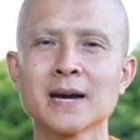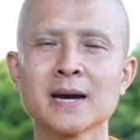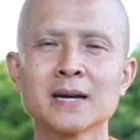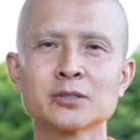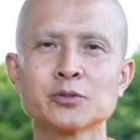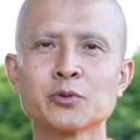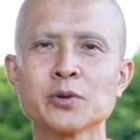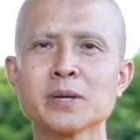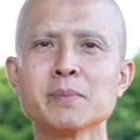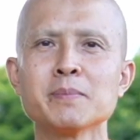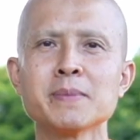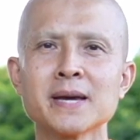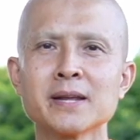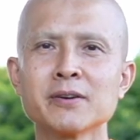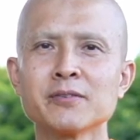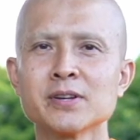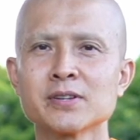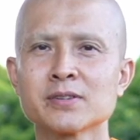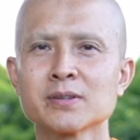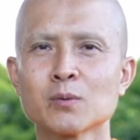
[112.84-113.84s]
are three main
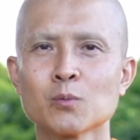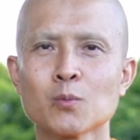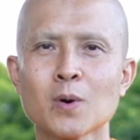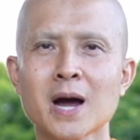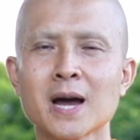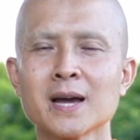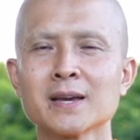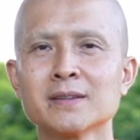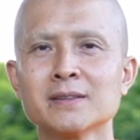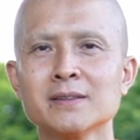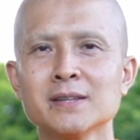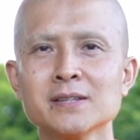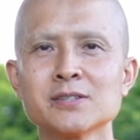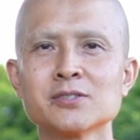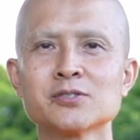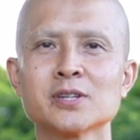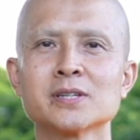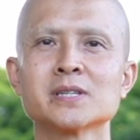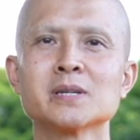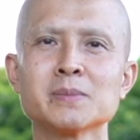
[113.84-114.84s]
reasons why these
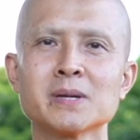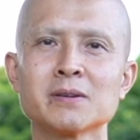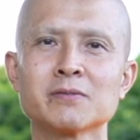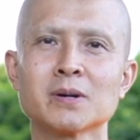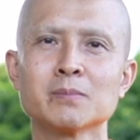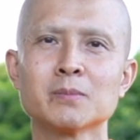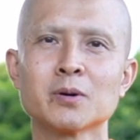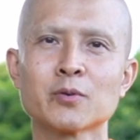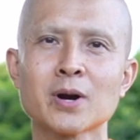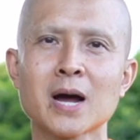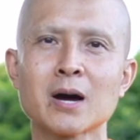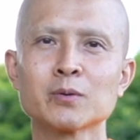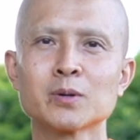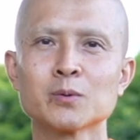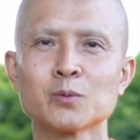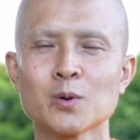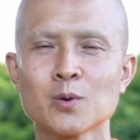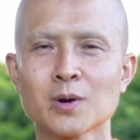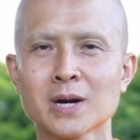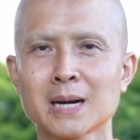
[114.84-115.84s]
gentlemen from around the
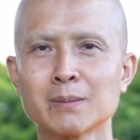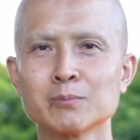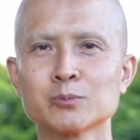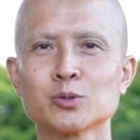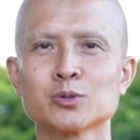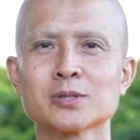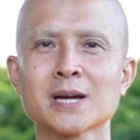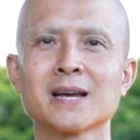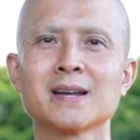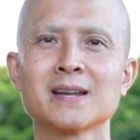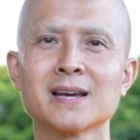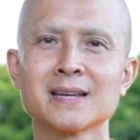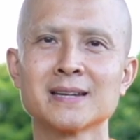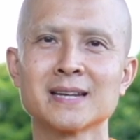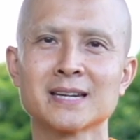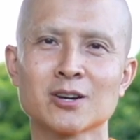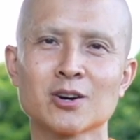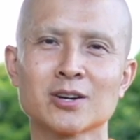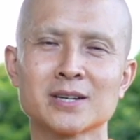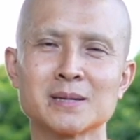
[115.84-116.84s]
world come to Thailand
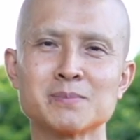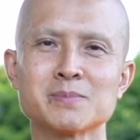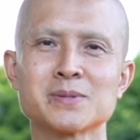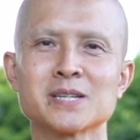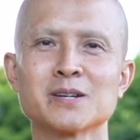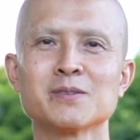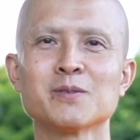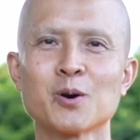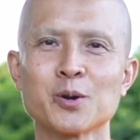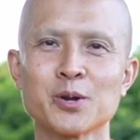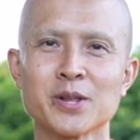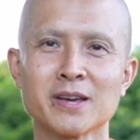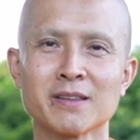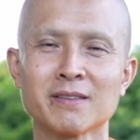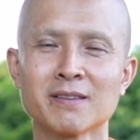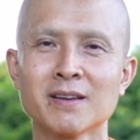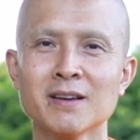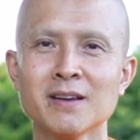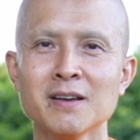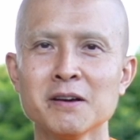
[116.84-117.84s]
and got themselves
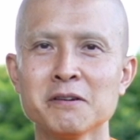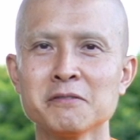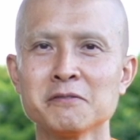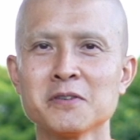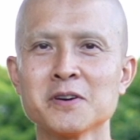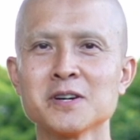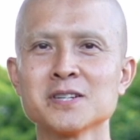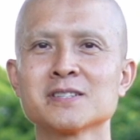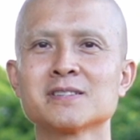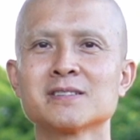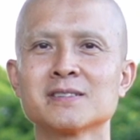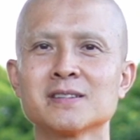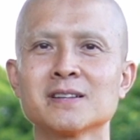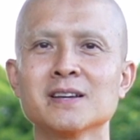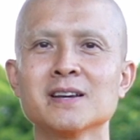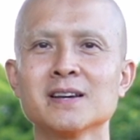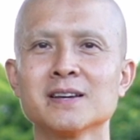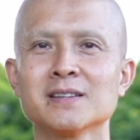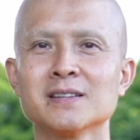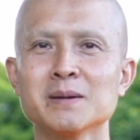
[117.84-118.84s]
ordained. First,
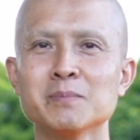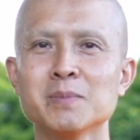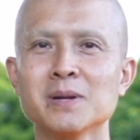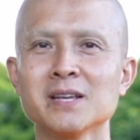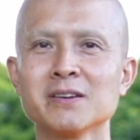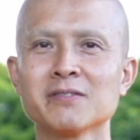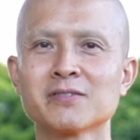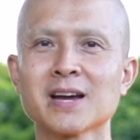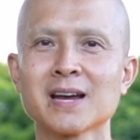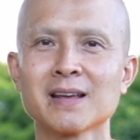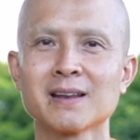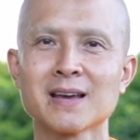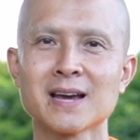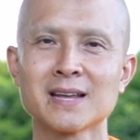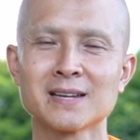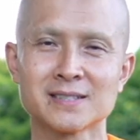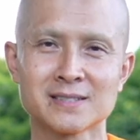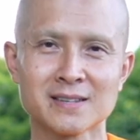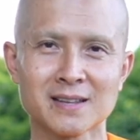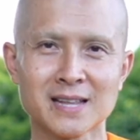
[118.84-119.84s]
they believe
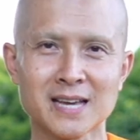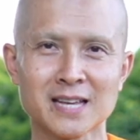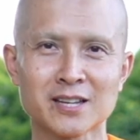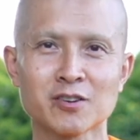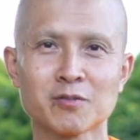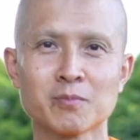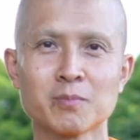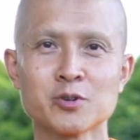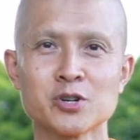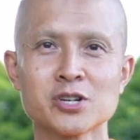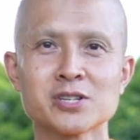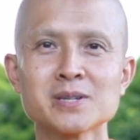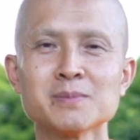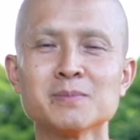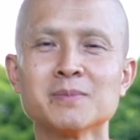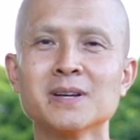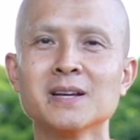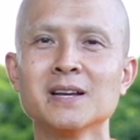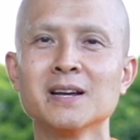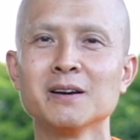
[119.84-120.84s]
Thailand is the land of Buddhism,
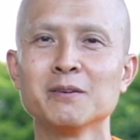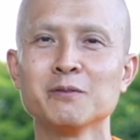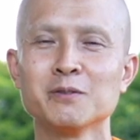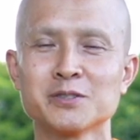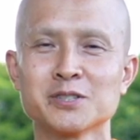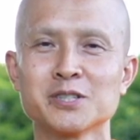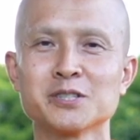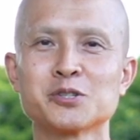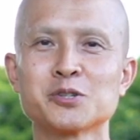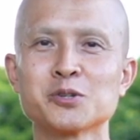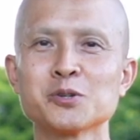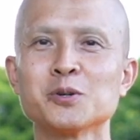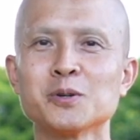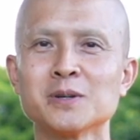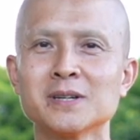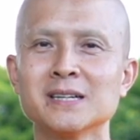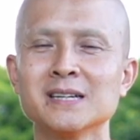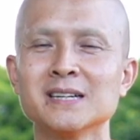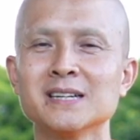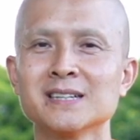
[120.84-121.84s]
which is true.
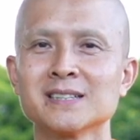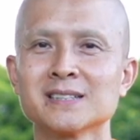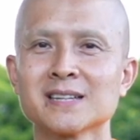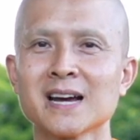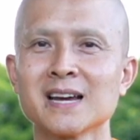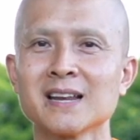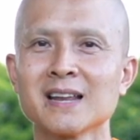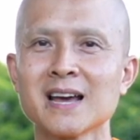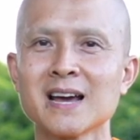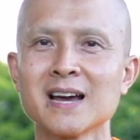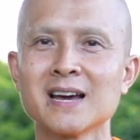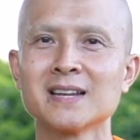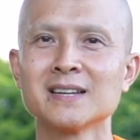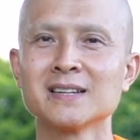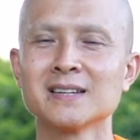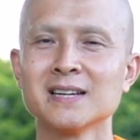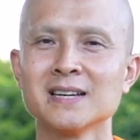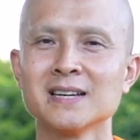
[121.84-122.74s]
Thailand